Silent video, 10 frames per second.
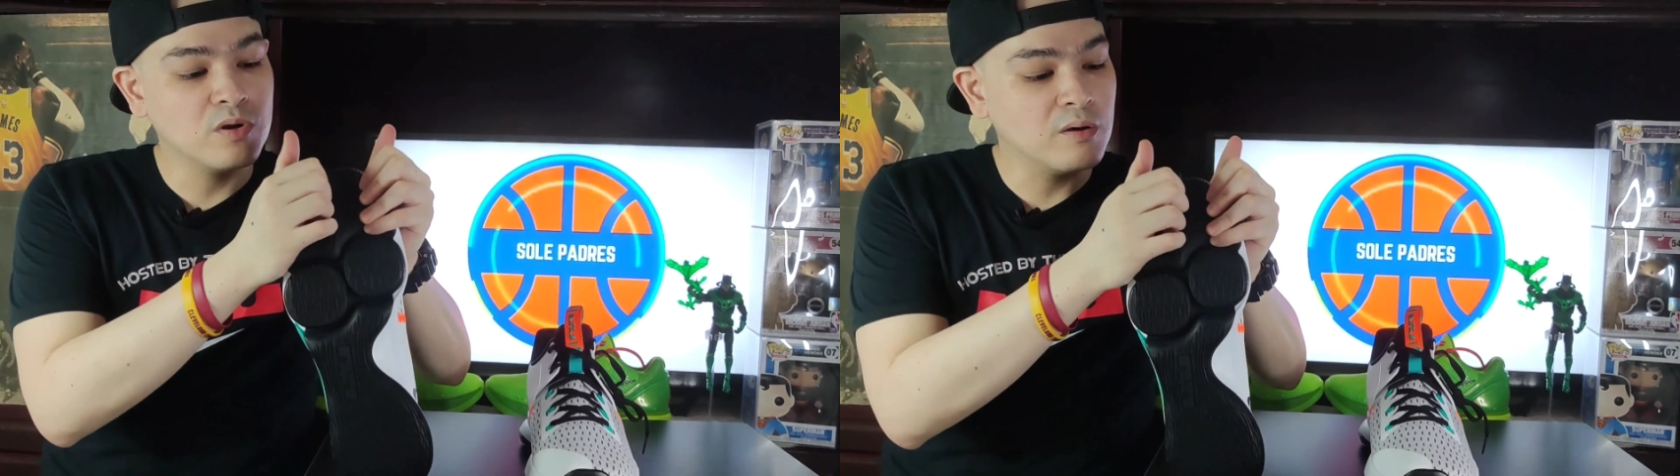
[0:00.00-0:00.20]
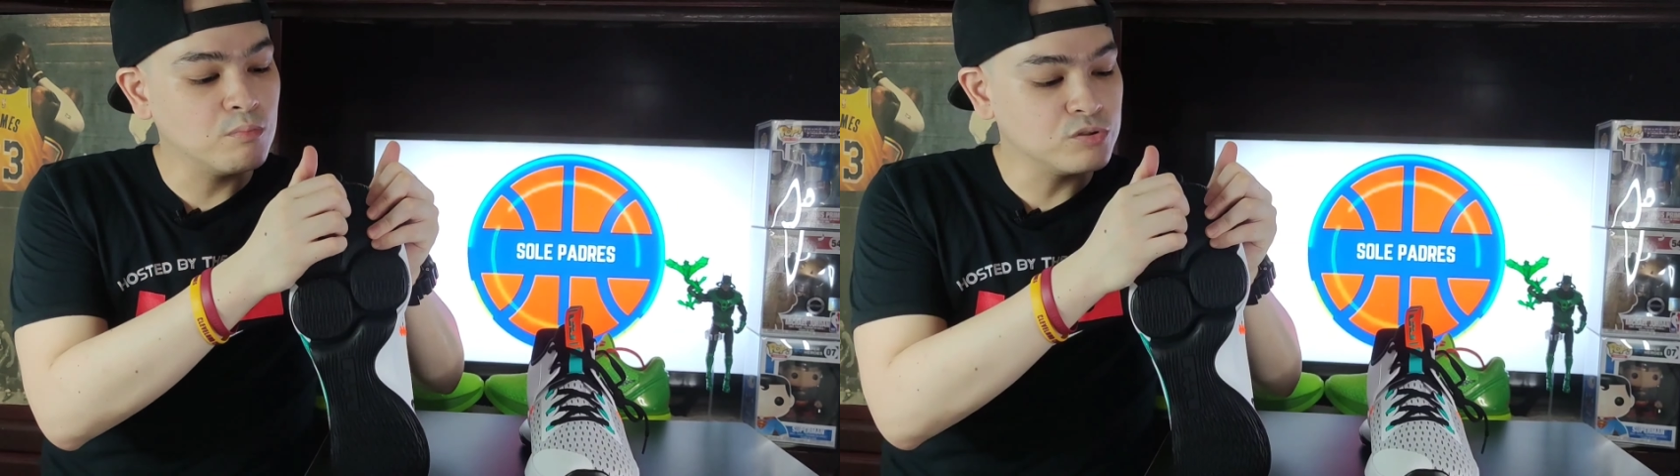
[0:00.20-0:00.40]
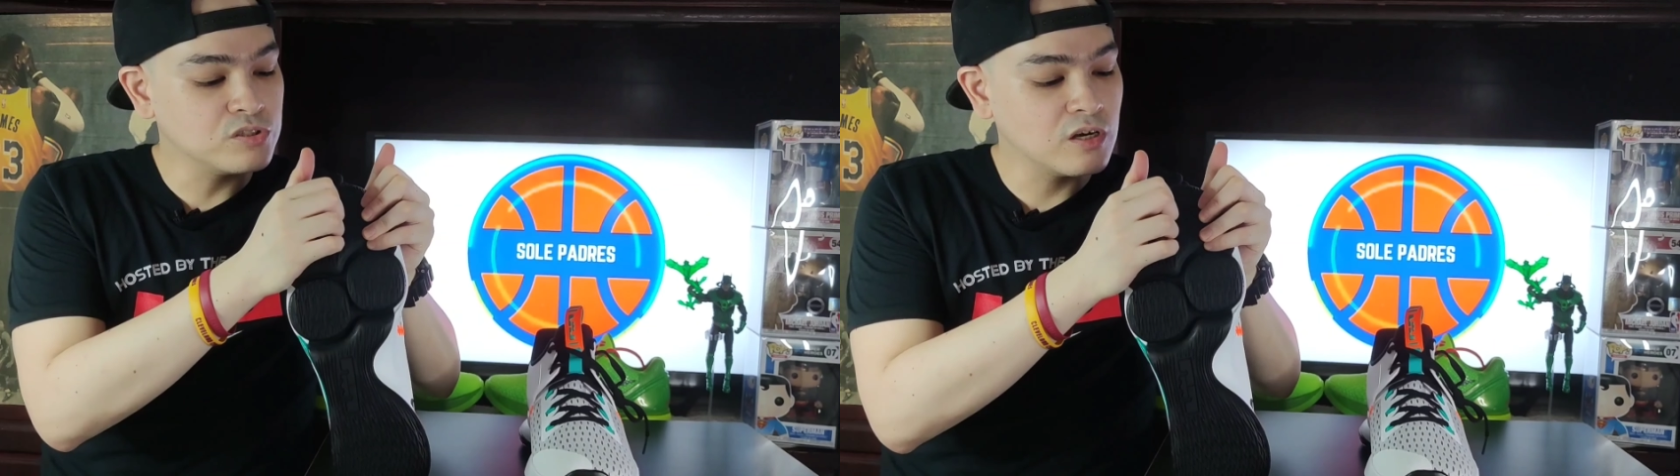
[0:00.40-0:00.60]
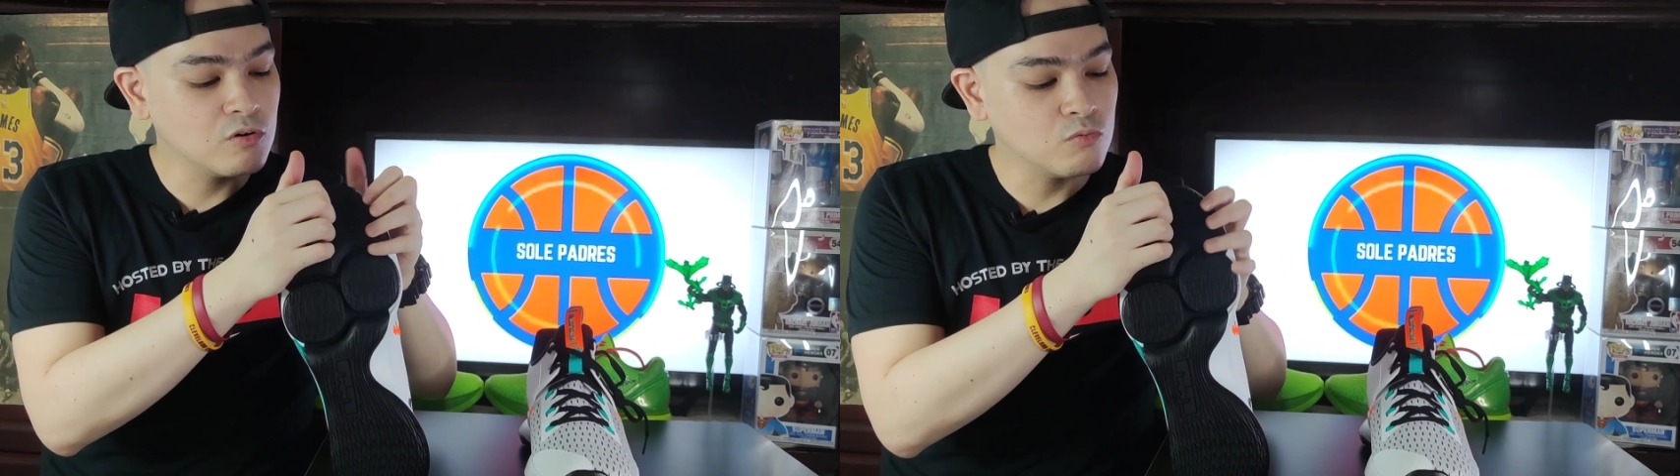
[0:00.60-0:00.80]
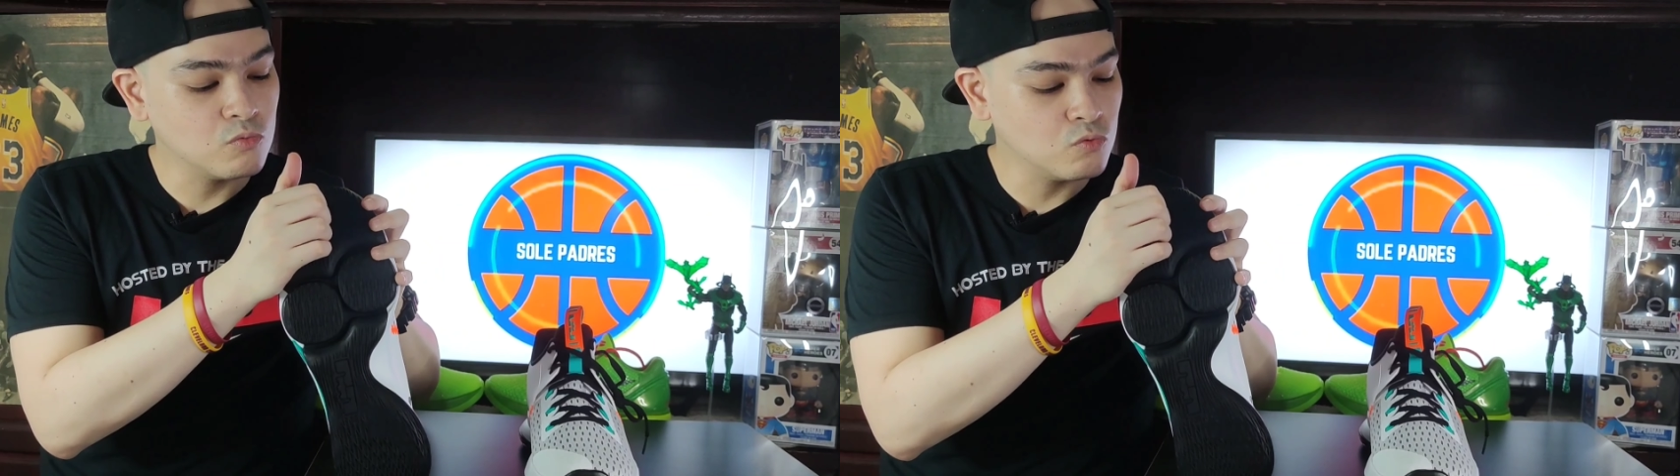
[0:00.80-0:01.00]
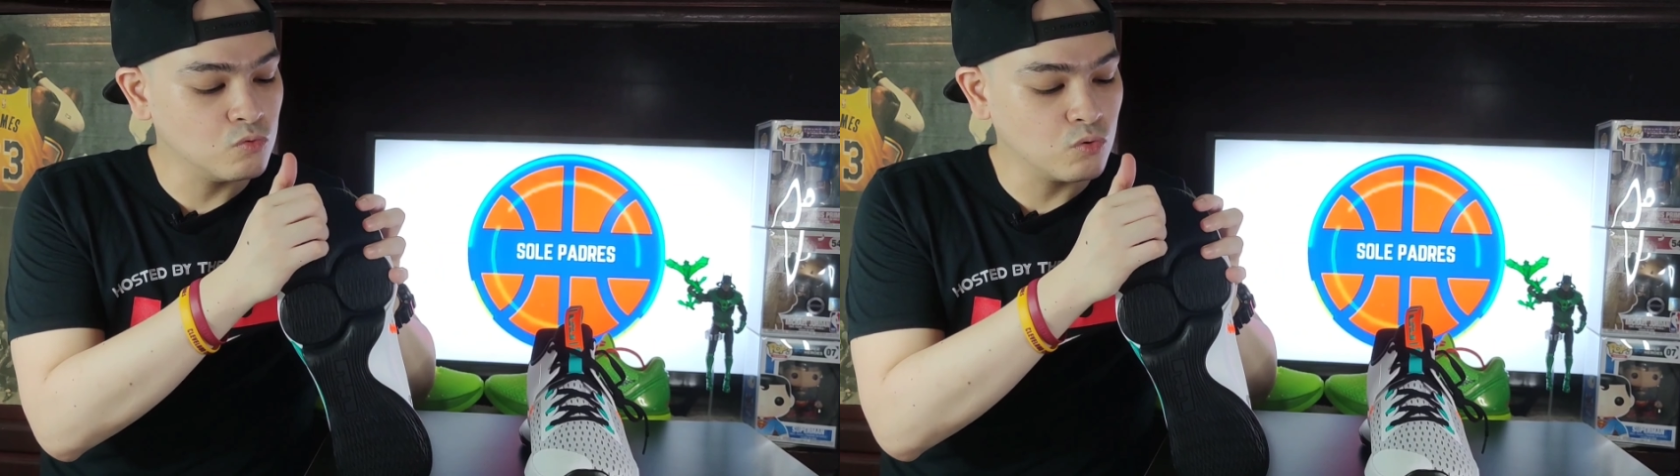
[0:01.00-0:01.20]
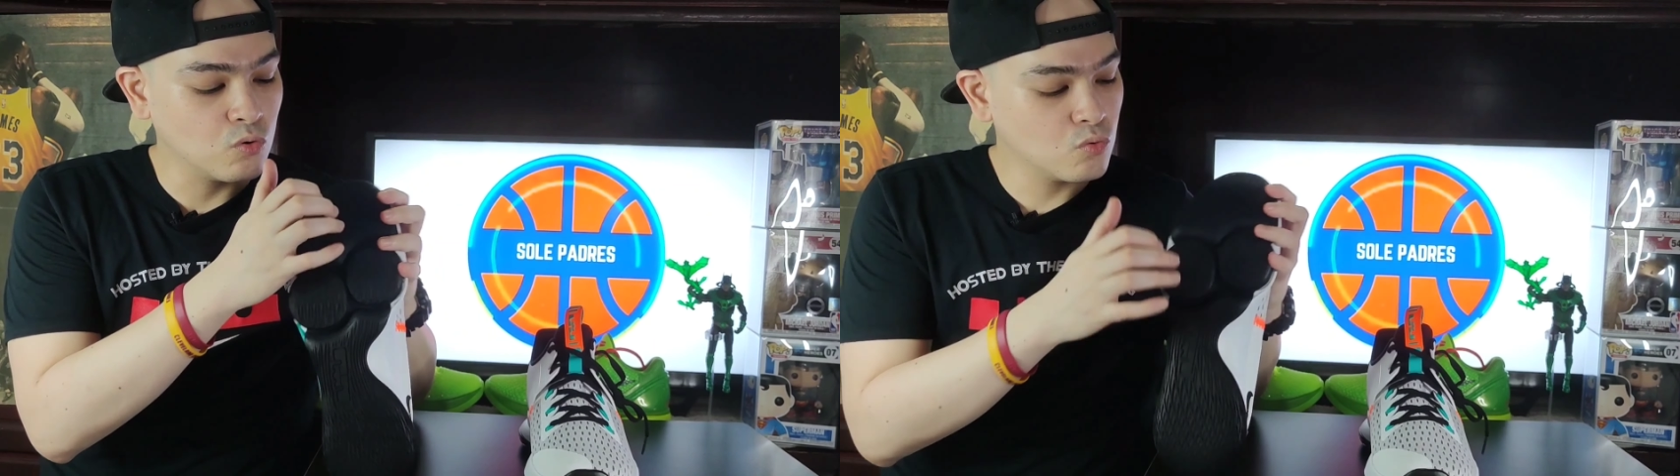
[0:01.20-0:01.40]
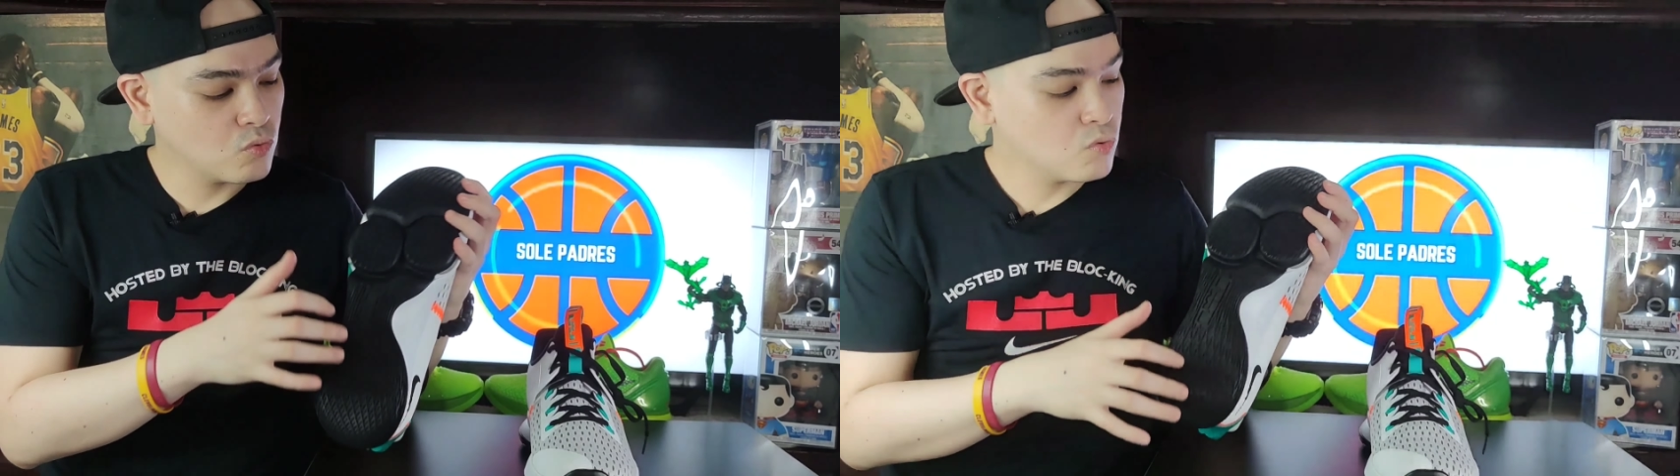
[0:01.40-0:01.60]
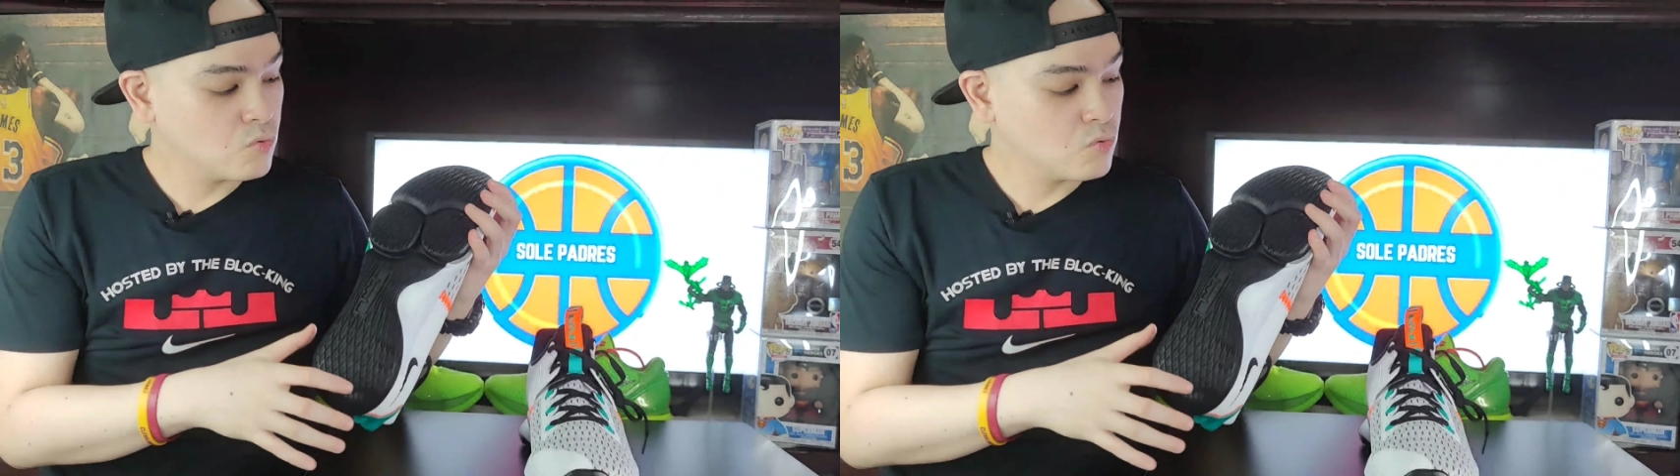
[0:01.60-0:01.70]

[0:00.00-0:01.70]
malambot siya, umuurong.